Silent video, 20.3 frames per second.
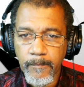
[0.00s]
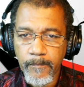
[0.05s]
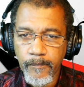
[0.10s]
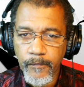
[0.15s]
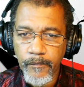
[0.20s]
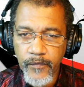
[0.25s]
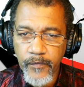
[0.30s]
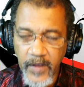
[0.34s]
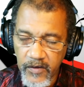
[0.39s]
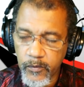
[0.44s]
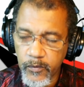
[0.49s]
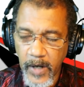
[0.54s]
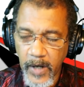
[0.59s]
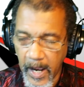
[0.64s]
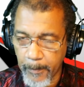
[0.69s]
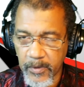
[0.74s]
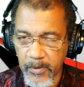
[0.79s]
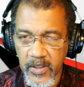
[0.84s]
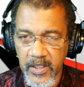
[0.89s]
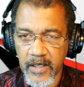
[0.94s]
That's what I
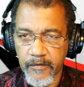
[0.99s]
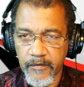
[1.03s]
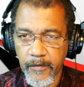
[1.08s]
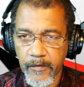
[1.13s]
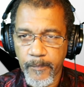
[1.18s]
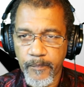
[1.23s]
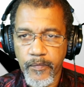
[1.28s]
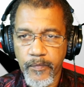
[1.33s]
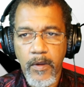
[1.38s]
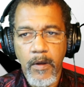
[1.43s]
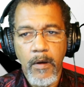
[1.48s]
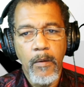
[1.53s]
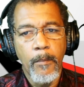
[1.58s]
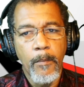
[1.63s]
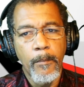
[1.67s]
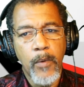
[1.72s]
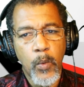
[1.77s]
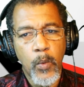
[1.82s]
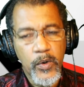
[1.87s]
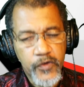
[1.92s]
believe. But
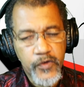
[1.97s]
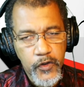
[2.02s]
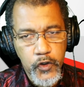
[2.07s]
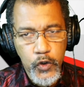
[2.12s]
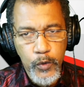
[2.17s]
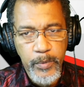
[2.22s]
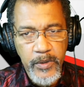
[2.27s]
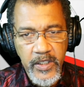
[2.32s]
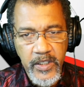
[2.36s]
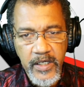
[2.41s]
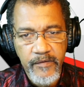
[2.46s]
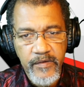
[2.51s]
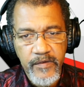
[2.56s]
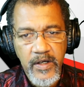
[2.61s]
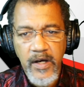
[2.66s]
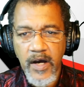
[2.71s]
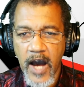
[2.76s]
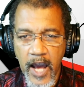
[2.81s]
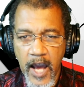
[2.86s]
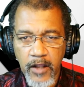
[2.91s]
what do you believe?
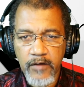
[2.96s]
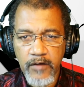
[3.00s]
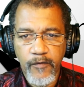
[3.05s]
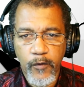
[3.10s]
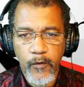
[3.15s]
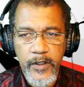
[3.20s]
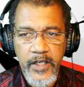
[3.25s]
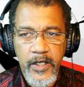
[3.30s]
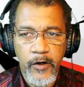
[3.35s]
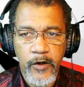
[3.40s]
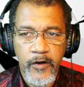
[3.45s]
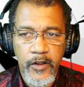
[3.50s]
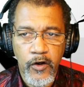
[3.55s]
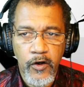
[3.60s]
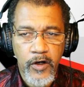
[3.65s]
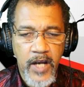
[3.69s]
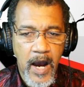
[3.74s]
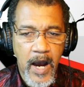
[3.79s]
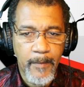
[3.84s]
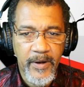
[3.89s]
I look forward to hearing your
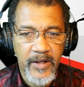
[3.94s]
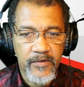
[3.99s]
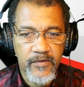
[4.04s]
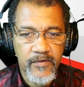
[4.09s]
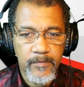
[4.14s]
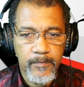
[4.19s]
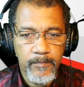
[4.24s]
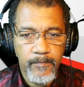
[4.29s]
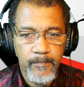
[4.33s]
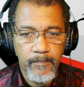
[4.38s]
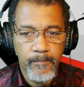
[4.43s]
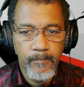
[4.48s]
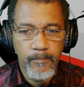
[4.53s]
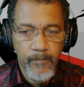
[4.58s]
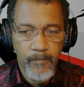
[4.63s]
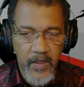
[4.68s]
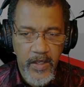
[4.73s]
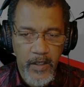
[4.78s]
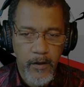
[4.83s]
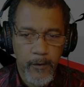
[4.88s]
comments.
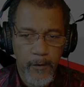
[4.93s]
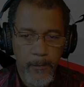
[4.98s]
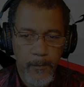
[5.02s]
Thank you.